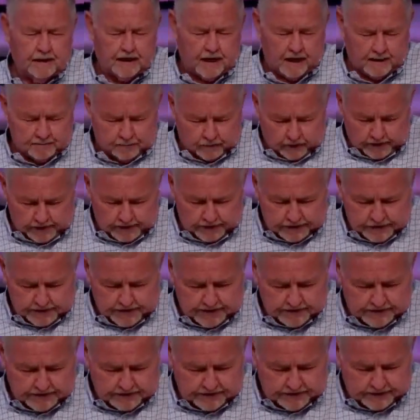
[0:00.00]
And I pray in
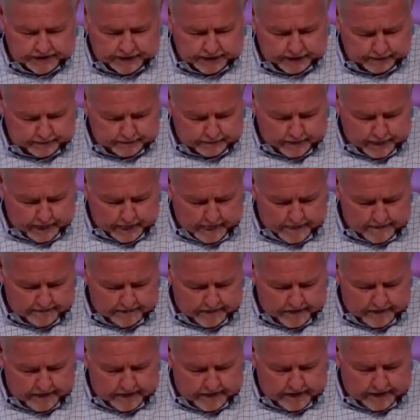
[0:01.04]
Jesus' name,
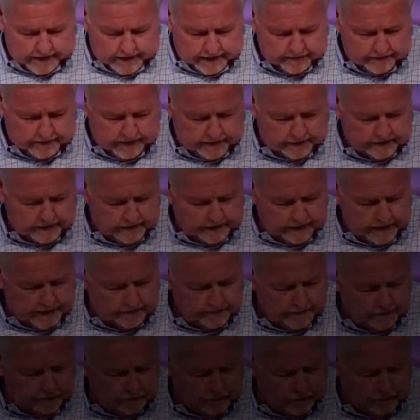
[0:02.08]
amen and amen.